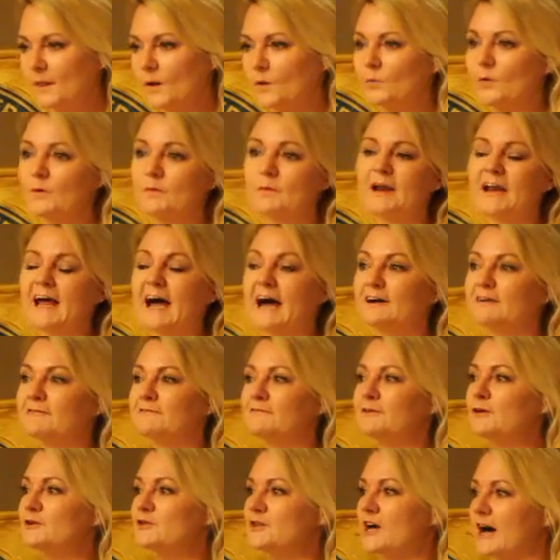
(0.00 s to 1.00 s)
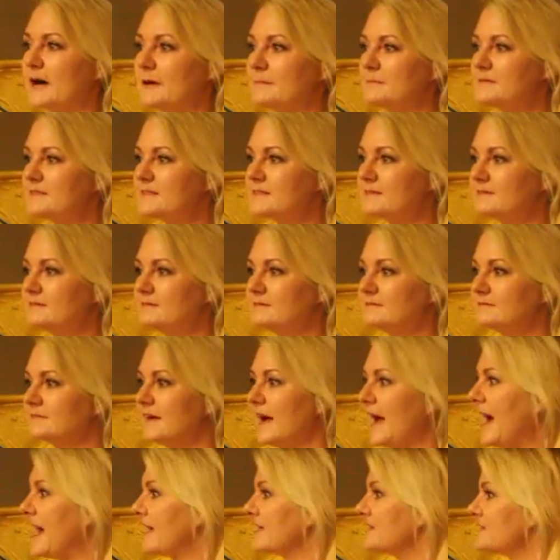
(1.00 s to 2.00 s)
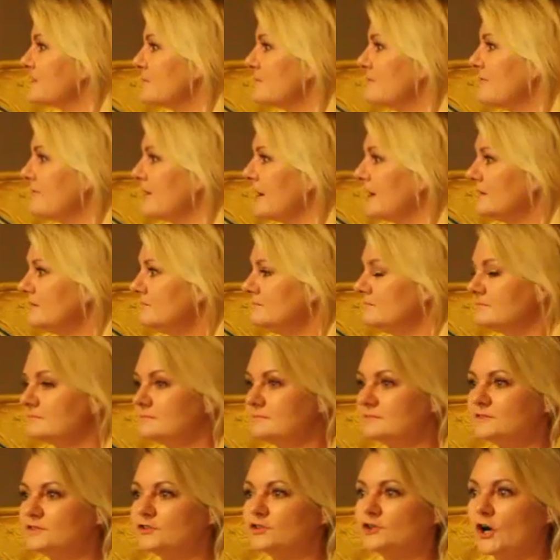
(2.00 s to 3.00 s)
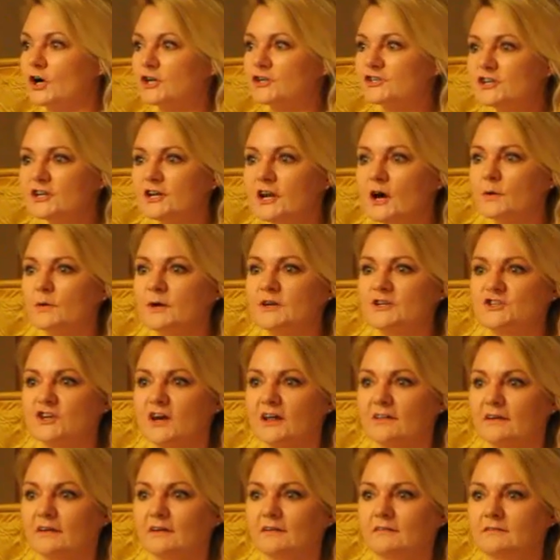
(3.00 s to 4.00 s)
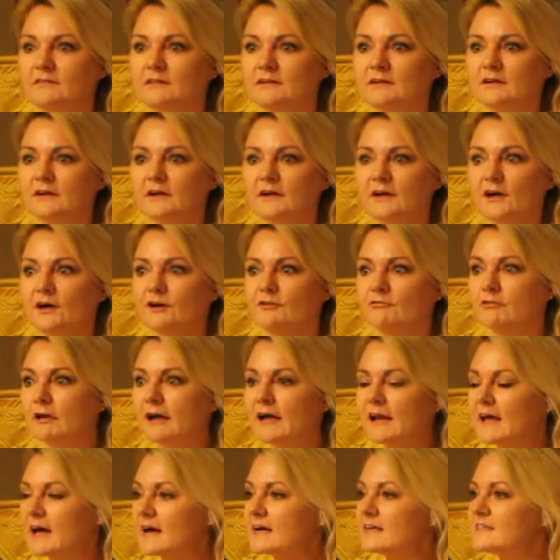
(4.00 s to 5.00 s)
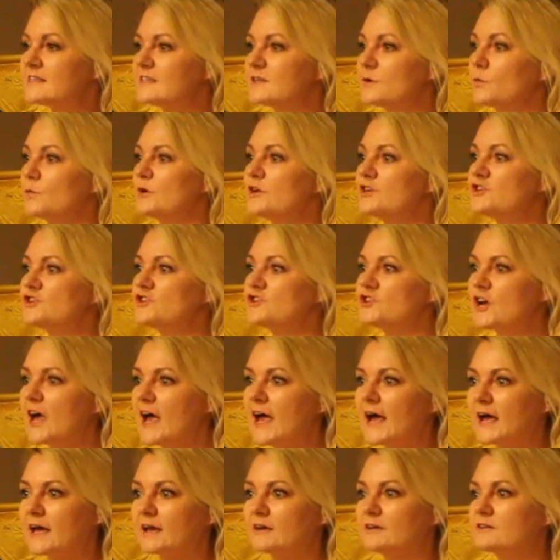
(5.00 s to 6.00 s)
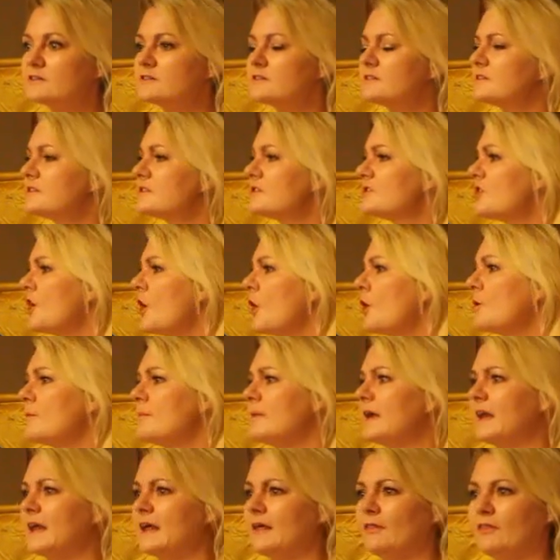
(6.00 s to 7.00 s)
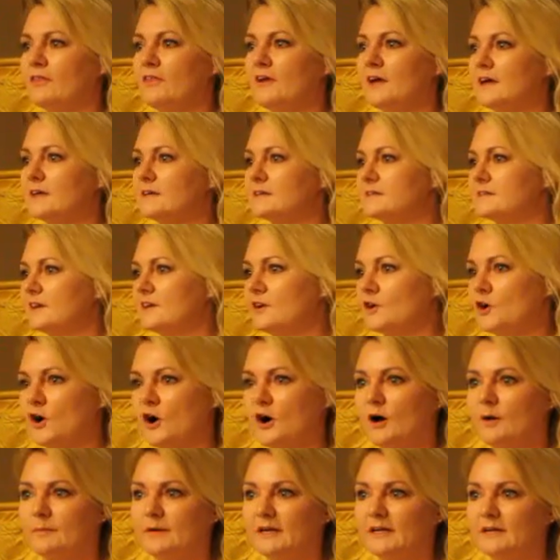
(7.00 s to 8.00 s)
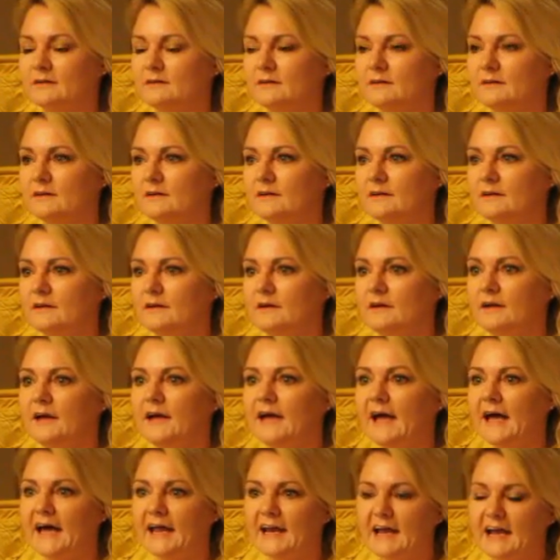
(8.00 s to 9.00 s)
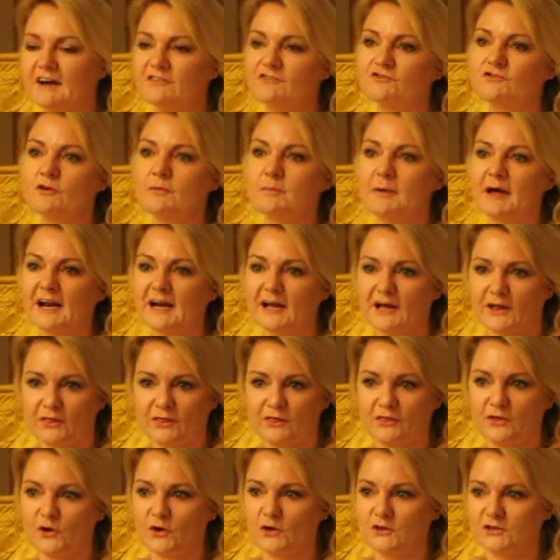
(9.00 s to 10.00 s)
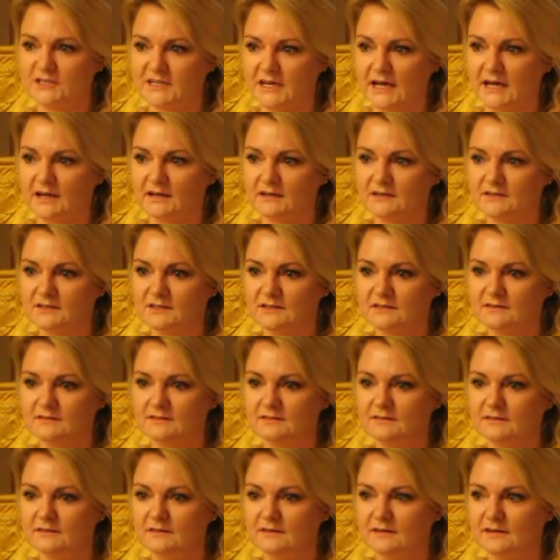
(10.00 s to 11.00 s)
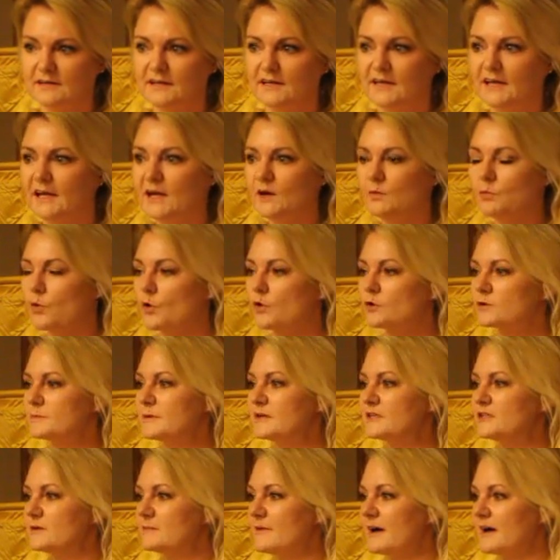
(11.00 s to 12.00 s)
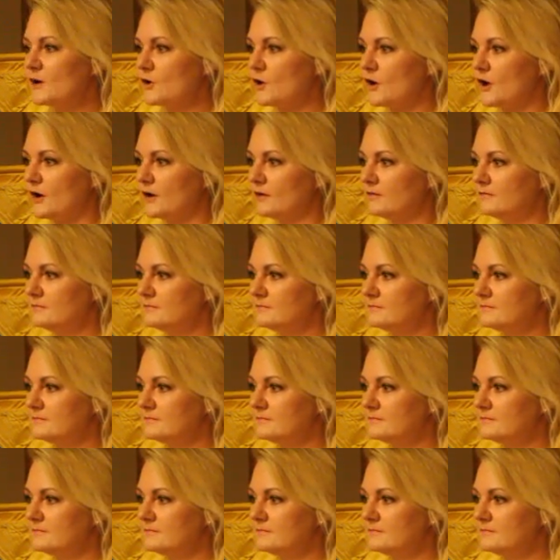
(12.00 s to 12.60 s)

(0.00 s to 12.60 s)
We went out a few times, had some fun, got to know each other, realized that we shared so many things in common. And after about our third date, he walked me to my car,